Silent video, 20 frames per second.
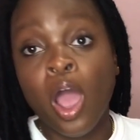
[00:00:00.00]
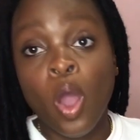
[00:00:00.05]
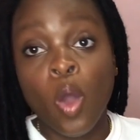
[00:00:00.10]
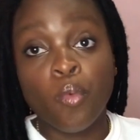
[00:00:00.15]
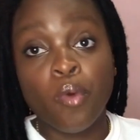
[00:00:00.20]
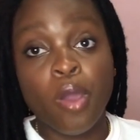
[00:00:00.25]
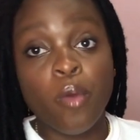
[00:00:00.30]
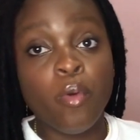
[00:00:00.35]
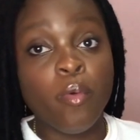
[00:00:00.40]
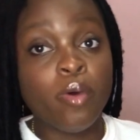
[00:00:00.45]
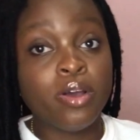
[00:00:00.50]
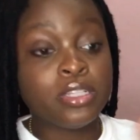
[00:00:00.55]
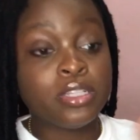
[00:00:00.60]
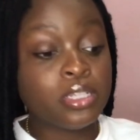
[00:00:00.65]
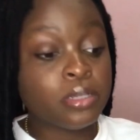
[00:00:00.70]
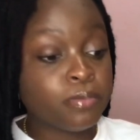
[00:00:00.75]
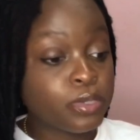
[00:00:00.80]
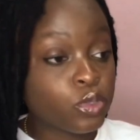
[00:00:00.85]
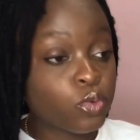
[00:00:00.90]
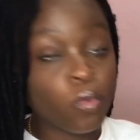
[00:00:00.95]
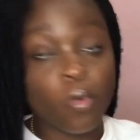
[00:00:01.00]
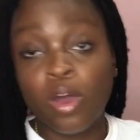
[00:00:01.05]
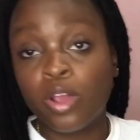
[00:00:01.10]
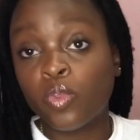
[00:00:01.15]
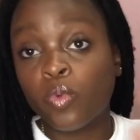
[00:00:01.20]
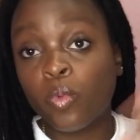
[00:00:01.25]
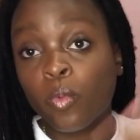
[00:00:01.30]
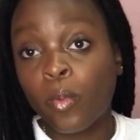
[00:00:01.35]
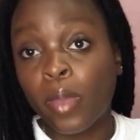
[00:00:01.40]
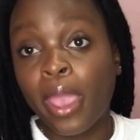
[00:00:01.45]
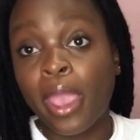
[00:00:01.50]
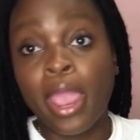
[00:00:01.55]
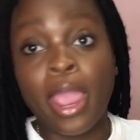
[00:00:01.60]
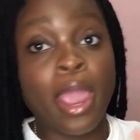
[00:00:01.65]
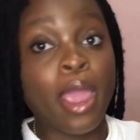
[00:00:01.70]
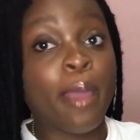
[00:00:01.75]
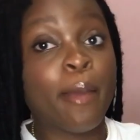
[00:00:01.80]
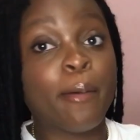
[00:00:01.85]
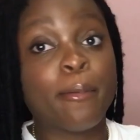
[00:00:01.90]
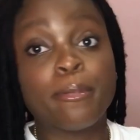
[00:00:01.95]
where we want to put what
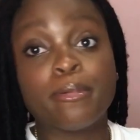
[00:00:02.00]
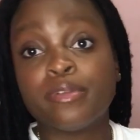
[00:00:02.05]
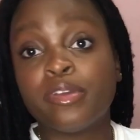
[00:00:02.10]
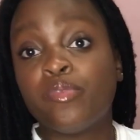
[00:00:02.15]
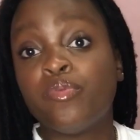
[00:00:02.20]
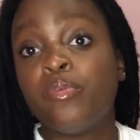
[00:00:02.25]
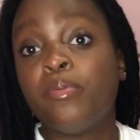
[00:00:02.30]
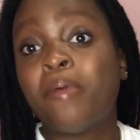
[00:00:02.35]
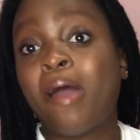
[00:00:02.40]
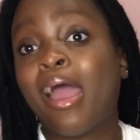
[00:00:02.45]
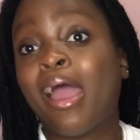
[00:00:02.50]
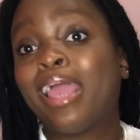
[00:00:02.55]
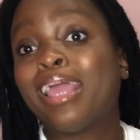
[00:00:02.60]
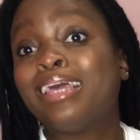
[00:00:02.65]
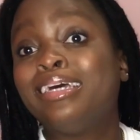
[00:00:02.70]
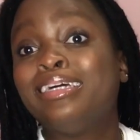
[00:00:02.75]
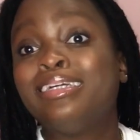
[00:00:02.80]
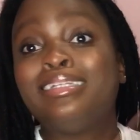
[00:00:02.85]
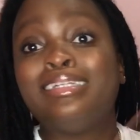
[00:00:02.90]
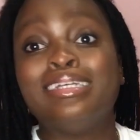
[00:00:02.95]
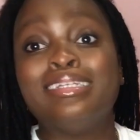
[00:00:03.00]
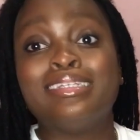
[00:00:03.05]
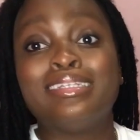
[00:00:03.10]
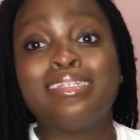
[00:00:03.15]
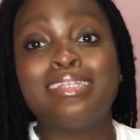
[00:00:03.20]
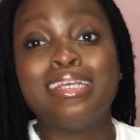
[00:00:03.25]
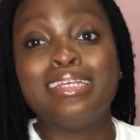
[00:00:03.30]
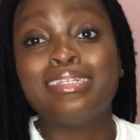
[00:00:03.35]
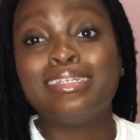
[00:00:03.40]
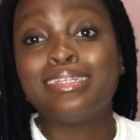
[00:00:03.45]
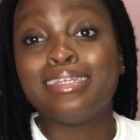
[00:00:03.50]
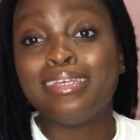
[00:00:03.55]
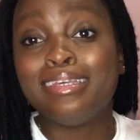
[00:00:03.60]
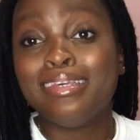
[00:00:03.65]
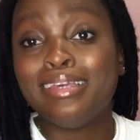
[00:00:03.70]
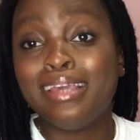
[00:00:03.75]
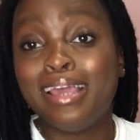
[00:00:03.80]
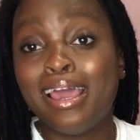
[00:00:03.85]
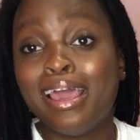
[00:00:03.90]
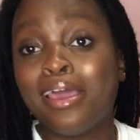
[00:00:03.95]
where, if we buying curtains this
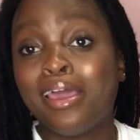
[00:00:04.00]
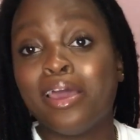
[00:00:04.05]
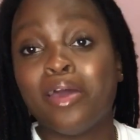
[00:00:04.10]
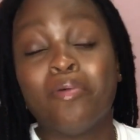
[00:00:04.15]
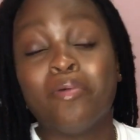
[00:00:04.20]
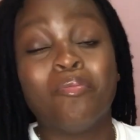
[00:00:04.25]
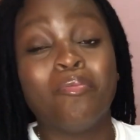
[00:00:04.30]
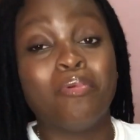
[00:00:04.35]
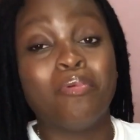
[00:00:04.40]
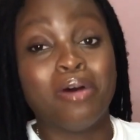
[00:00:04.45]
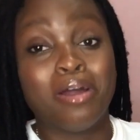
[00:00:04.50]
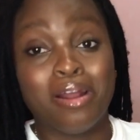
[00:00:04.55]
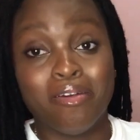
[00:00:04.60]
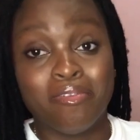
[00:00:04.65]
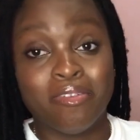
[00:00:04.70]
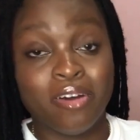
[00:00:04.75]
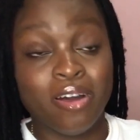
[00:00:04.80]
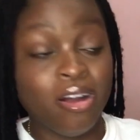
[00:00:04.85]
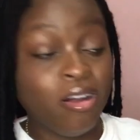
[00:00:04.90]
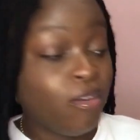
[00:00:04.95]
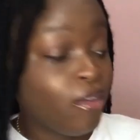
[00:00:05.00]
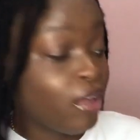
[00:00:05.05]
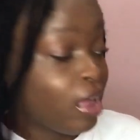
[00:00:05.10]
year, whatever.